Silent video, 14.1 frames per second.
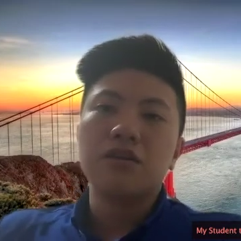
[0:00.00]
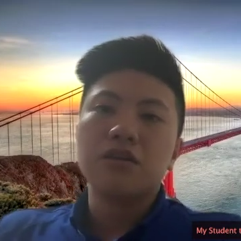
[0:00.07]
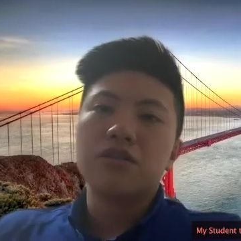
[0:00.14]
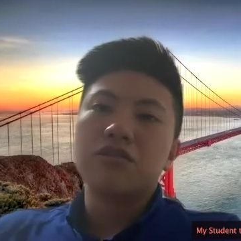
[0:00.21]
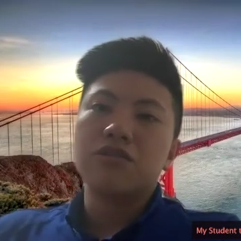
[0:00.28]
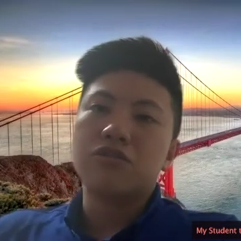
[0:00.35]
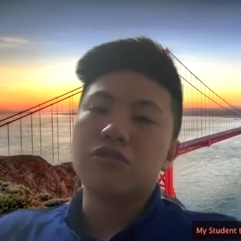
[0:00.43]

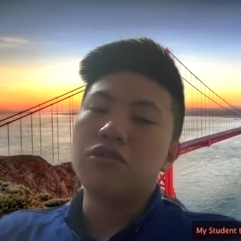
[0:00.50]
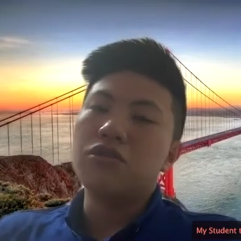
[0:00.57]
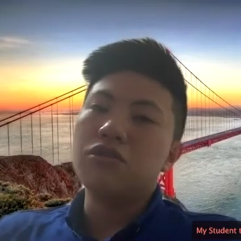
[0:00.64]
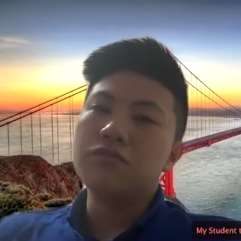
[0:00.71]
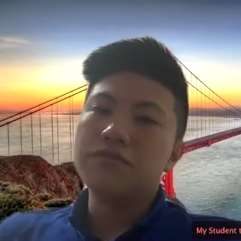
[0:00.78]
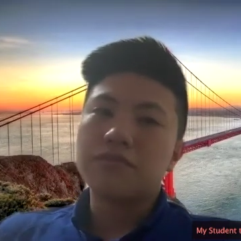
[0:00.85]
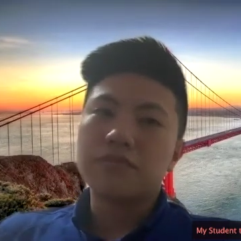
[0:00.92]

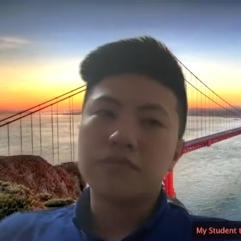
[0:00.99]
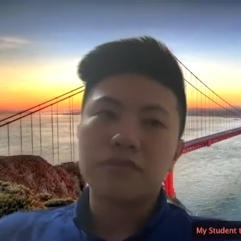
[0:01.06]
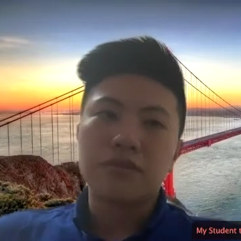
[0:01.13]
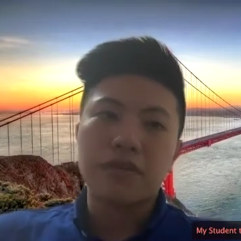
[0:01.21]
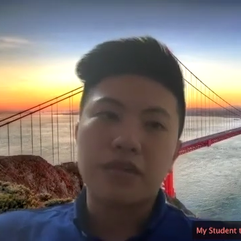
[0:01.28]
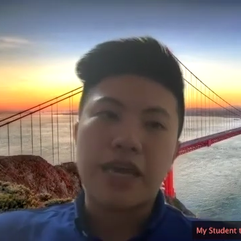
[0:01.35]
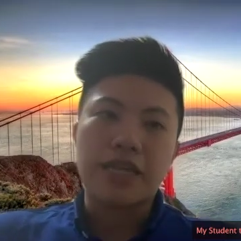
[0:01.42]
So,
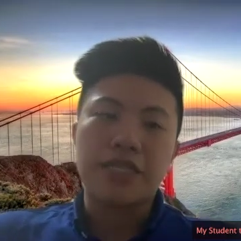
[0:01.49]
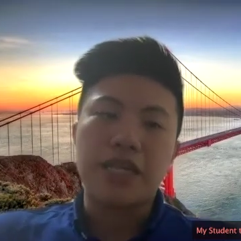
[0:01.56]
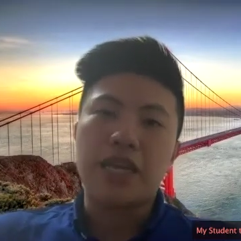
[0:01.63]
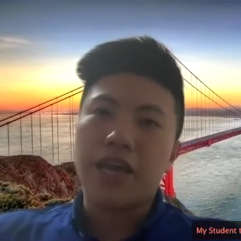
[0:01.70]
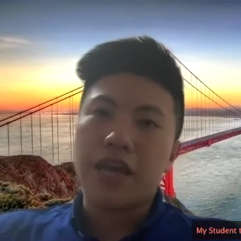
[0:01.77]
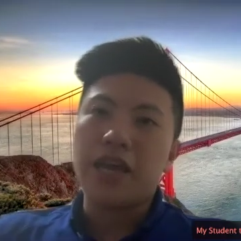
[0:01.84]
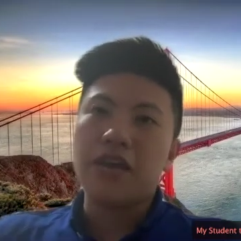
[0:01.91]
like I
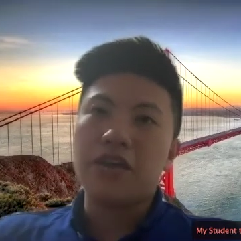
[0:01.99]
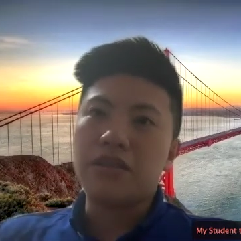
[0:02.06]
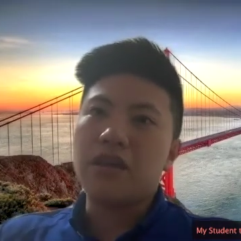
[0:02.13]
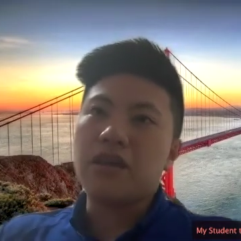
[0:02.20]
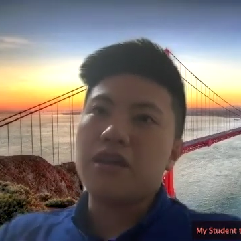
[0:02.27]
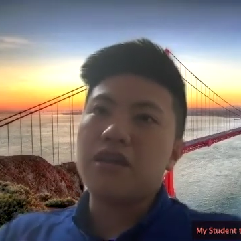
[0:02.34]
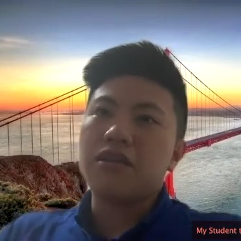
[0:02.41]
said, like at the end of
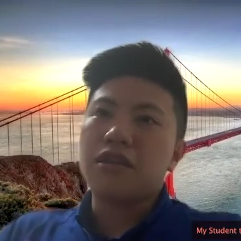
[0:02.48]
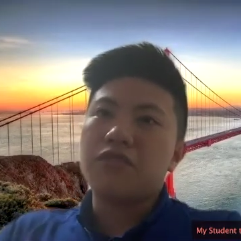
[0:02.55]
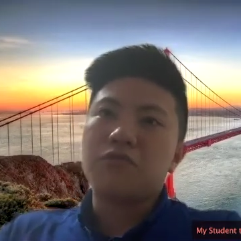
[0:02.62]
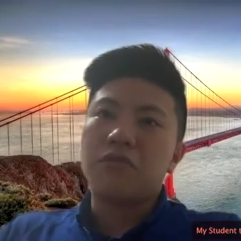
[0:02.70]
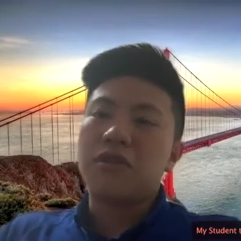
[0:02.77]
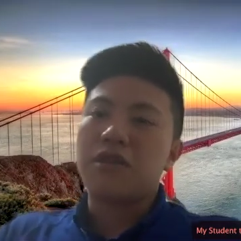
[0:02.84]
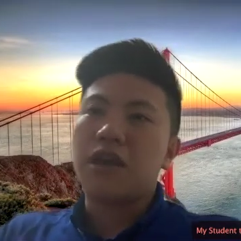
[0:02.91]
the day, you have
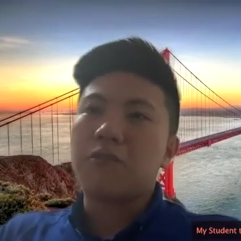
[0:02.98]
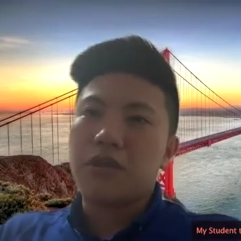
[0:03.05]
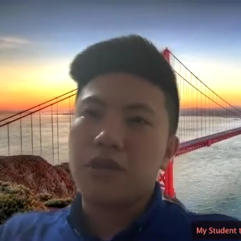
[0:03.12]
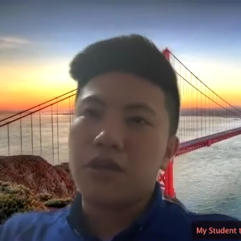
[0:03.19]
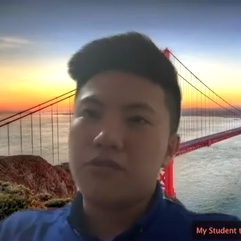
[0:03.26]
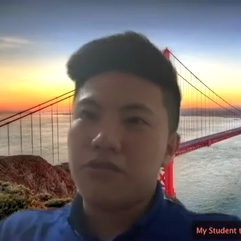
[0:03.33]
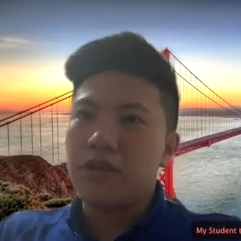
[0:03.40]
to like what
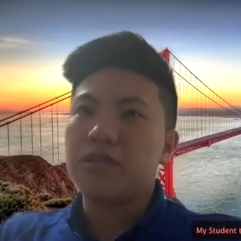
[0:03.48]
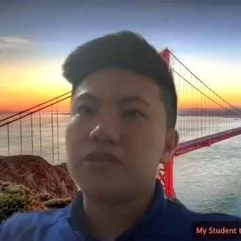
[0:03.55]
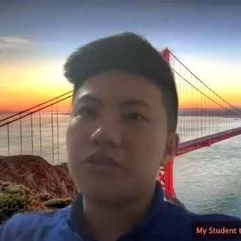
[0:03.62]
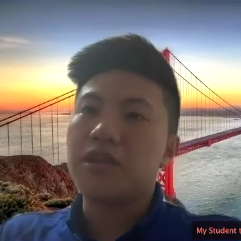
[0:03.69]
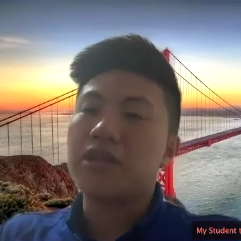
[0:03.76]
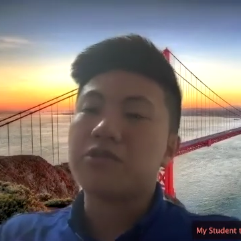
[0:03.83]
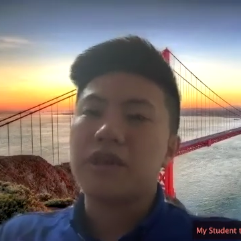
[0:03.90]
you're doing.
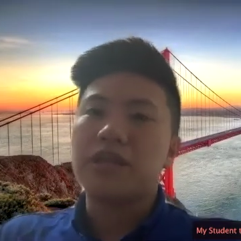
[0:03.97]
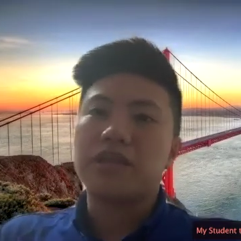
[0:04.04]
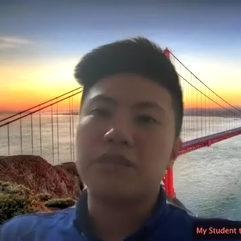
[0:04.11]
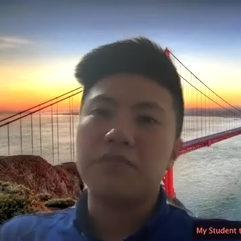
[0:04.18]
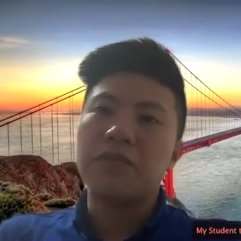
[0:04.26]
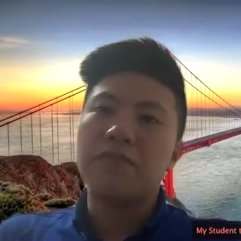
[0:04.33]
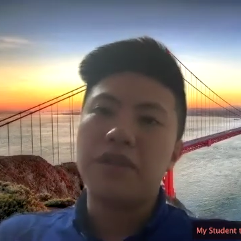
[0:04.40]
So that's why I
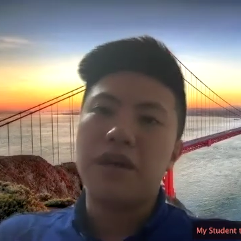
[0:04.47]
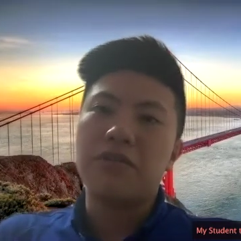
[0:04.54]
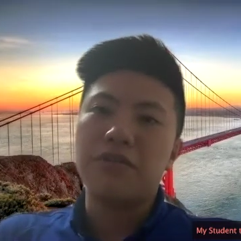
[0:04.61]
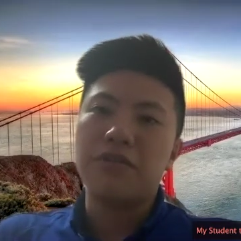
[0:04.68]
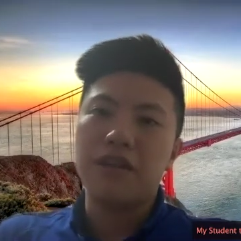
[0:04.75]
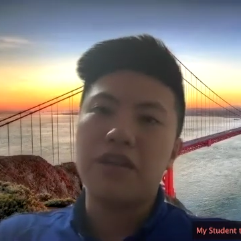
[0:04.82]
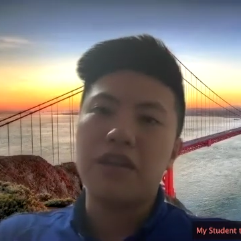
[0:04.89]
turned them
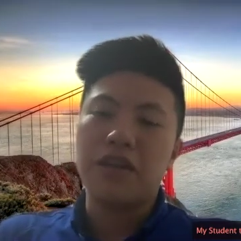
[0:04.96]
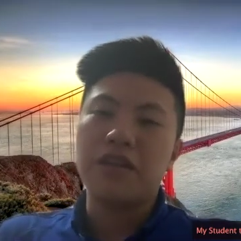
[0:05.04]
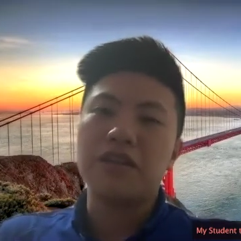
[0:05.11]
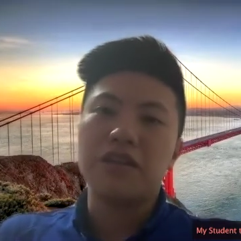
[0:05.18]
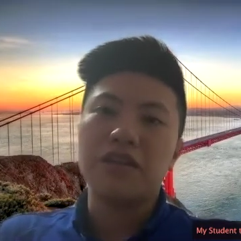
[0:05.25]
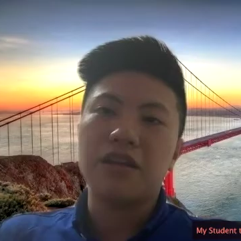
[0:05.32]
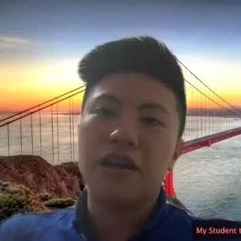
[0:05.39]
down, and
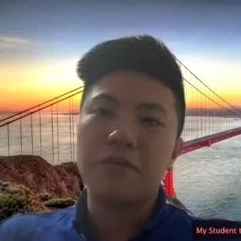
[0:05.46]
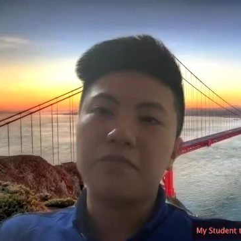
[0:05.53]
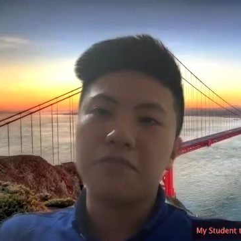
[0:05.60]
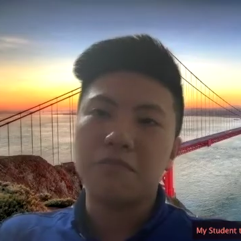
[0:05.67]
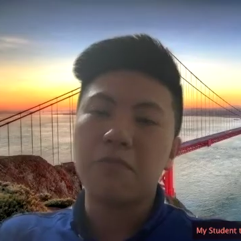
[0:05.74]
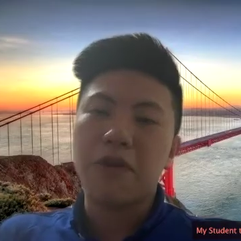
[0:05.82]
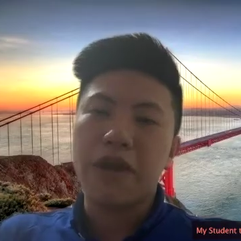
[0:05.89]

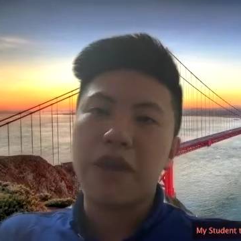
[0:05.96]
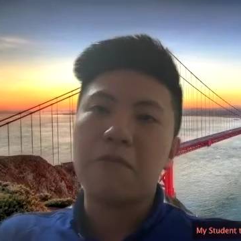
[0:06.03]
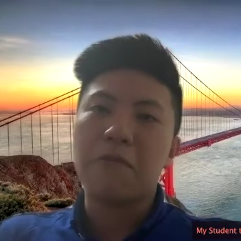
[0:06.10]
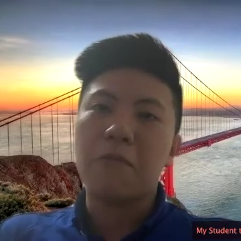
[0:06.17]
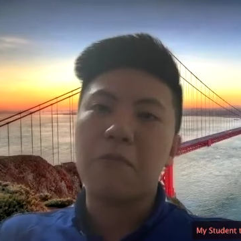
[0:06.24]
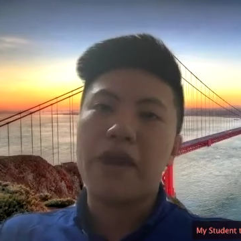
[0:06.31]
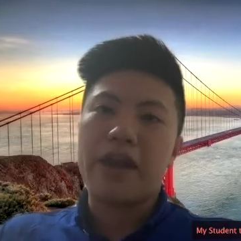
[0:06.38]
I'm where
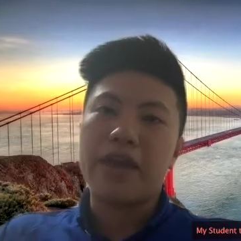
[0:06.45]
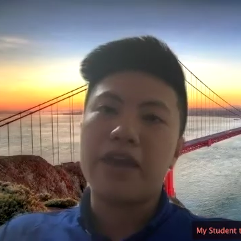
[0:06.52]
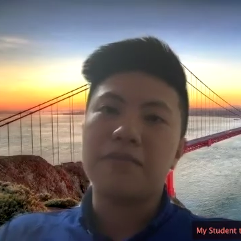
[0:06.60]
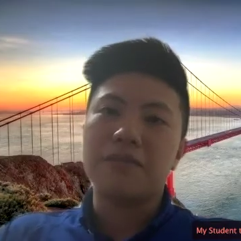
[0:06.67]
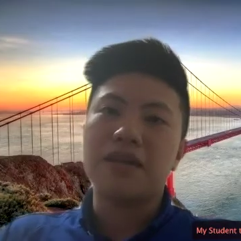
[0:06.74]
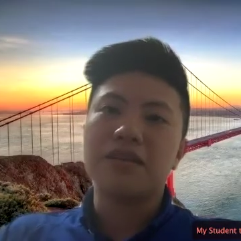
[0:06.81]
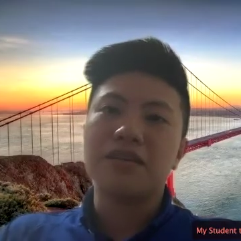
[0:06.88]
I am lah.